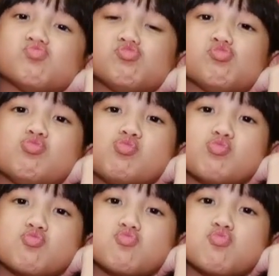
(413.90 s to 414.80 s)

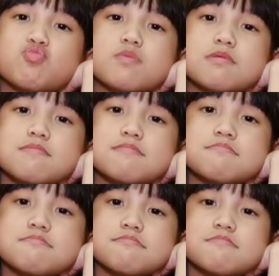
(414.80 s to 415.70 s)

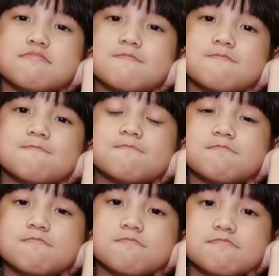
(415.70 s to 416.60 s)

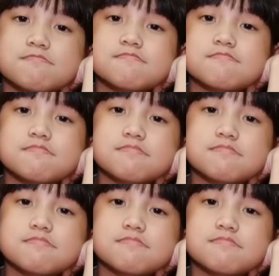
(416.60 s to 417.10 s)
No words are spoken by the person on screen.